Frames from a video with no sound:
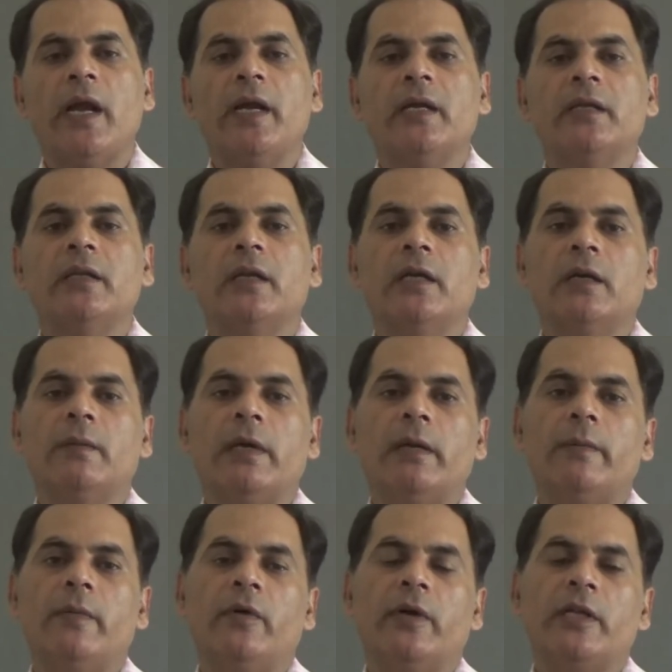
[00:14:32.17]
and the
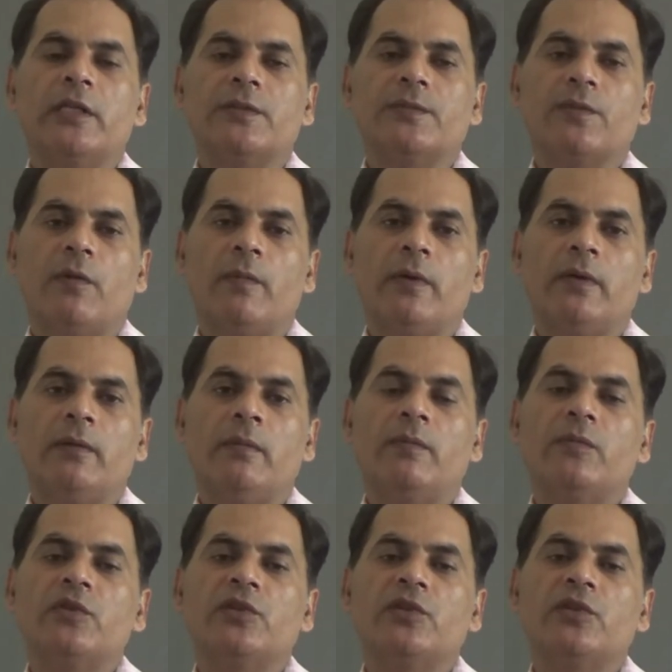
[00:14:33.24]
double bond is formed.